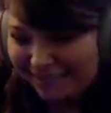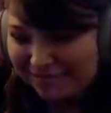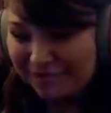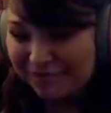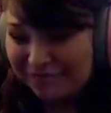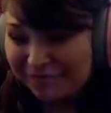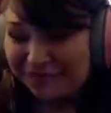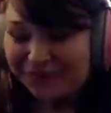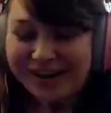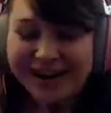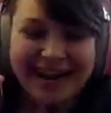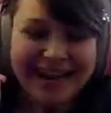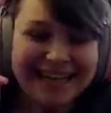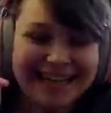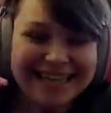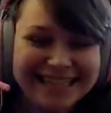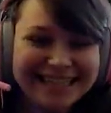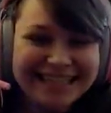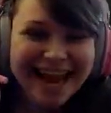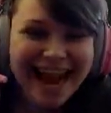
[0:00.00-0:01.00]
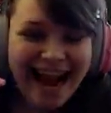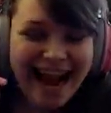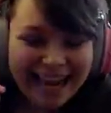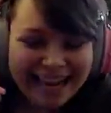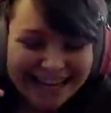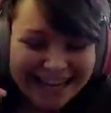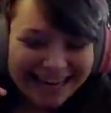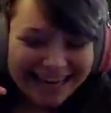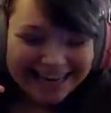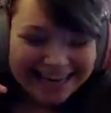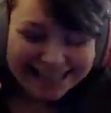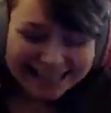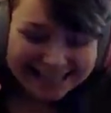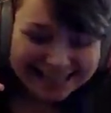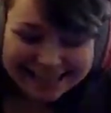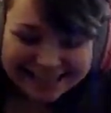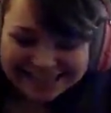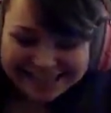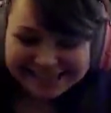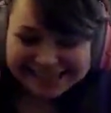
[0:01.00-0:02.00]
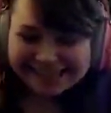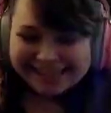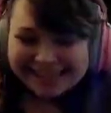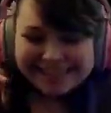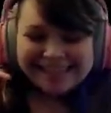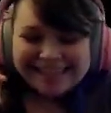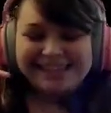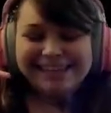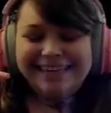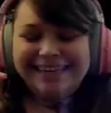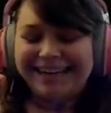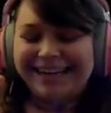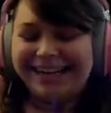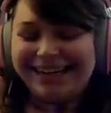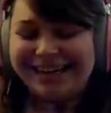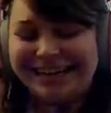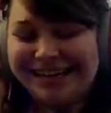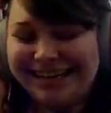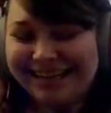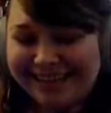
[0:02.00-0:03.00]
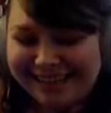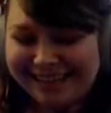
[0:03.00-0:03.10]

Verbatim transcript: Before I die again. God. Uh, ah,